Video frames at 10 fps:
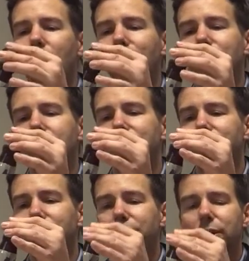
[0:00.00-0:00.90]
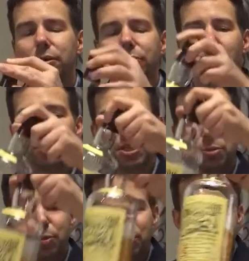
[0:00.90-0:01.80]
Unchill filtered,
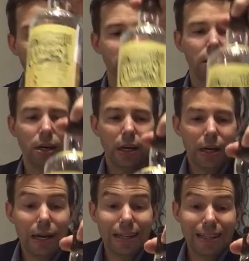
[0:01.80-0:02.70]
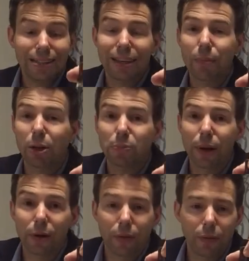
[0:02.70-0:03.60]
forty-six percent. Doesn't get much
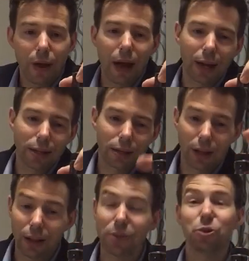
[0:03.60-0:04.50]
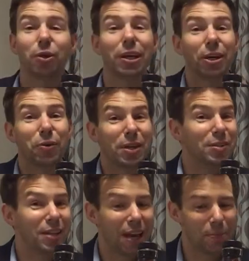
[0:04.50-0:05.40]
better than that, unless you
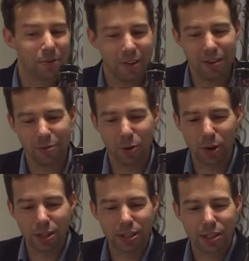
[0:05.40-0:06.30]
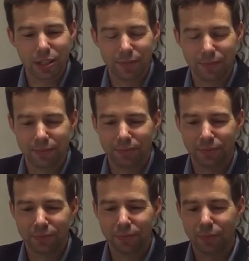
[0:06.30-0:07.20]
increase the A B V, of course.
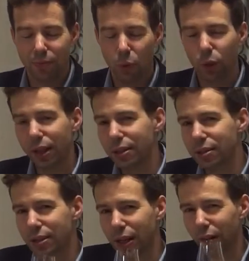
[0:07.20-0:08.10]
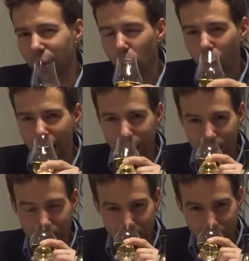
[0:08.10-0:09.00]
We'll let this sit a little
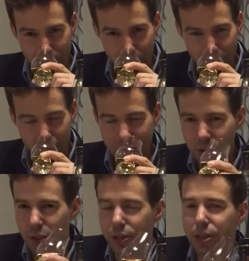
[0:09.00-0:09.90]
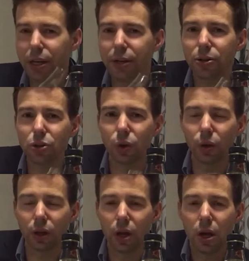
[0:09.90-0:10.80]
while. It's thirteen years
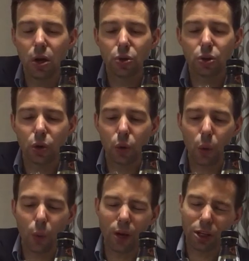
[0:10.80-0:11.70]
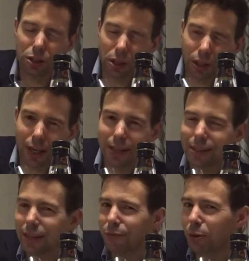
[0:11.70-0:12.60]
old, so we should let it
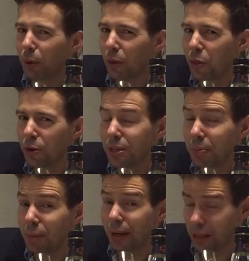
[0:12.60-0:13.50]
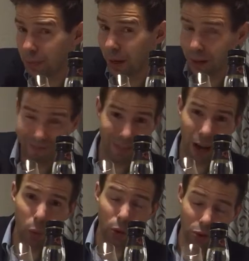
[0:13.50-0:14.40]
sit for about thirteen minutes, but
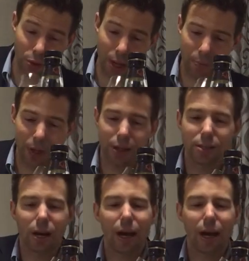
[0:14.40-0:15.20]
I won't do that because